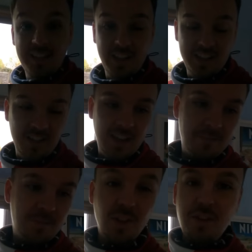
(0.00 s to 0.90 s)
Exciting
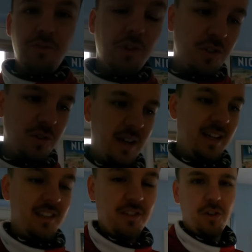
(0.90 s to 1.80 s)
times, looking forward to
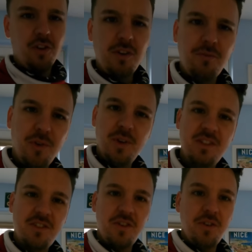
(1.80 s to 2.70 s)
it. Just not looking
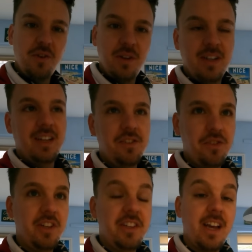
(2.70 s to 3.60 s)
forward to
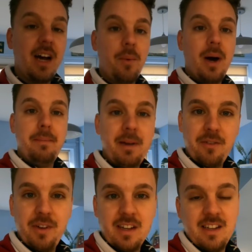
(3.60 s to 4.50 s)
doing the D I Y bit
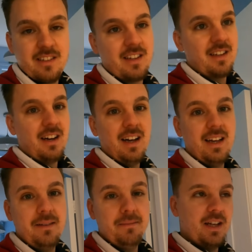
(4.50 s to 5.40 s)
of it, because I
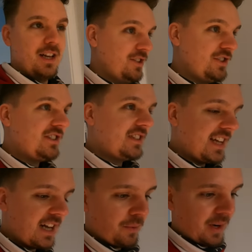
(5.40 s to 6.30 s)
am allergic to
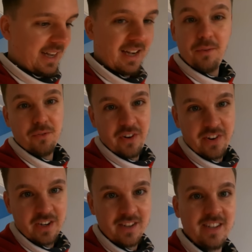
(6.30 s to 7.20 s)
D I Y. I'm not
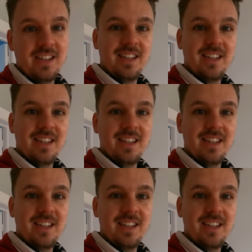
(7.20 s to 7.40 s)
very good,